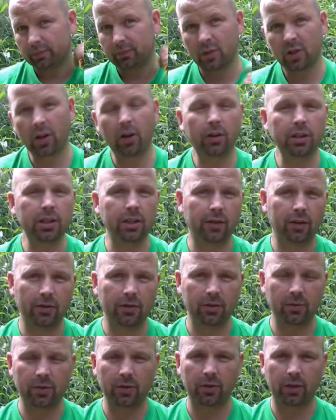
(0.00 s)
As long as you've got
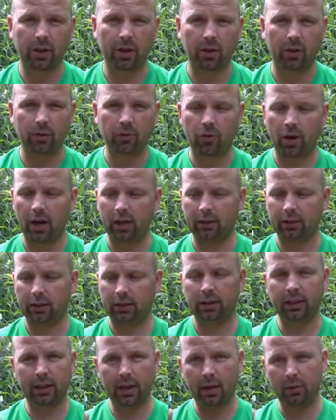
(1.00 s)
some sort of contract,
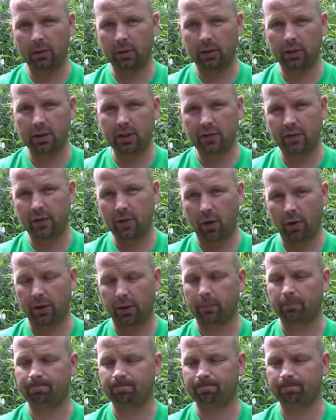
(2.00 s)
you can get one of these for
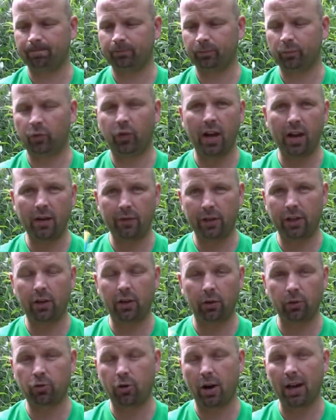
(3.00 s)
nothing, for every
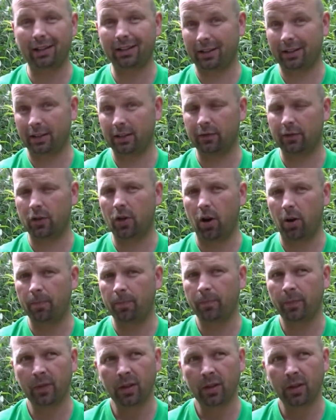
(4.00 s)
contract that you've got.